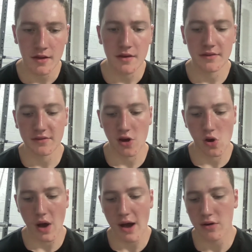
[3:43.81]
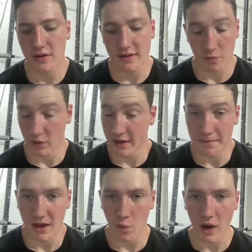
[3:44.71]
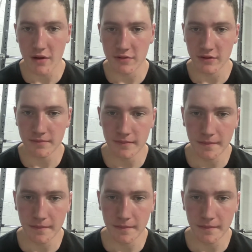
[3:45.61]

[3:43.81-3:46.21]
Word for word: So how we can be aware of them